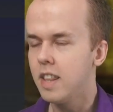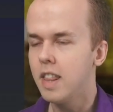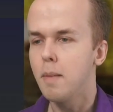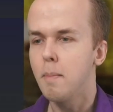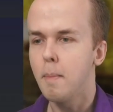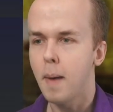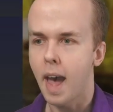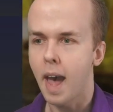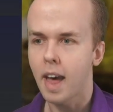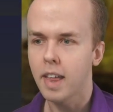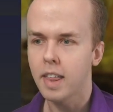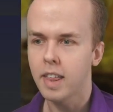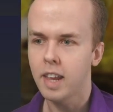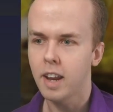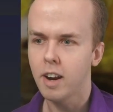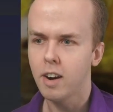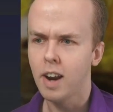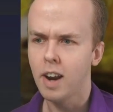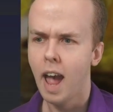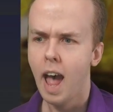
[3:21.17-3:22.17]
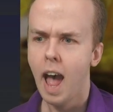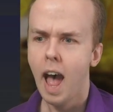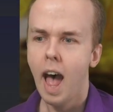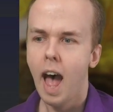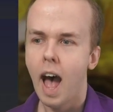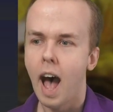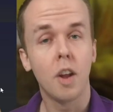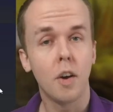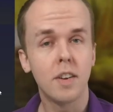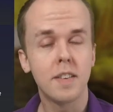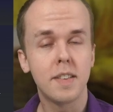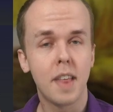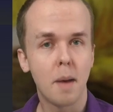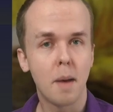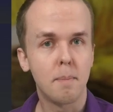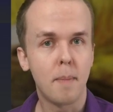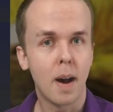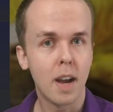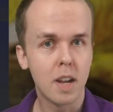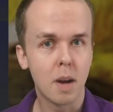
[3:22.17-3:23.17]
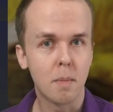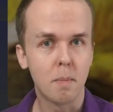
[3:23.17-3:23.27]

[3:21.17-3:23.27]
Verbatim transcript: did the math here. You'll notice that my